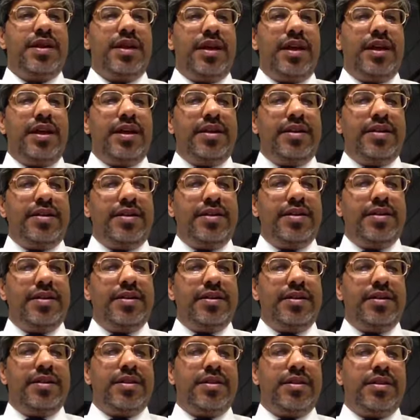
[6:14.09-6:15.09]
and
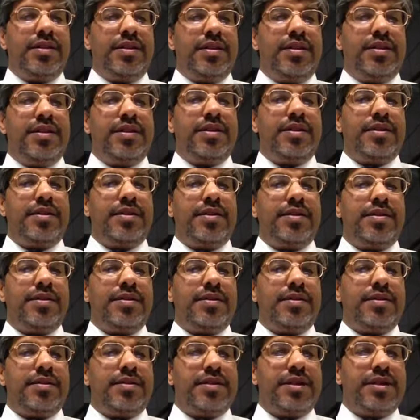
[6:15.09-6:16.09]
the
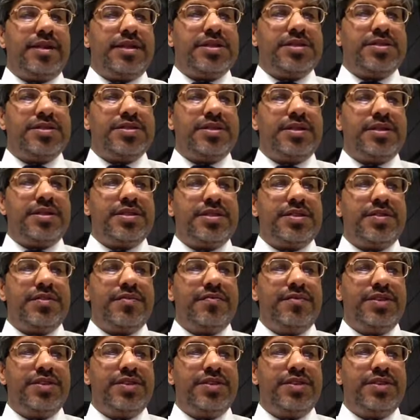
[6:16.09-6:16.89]
registers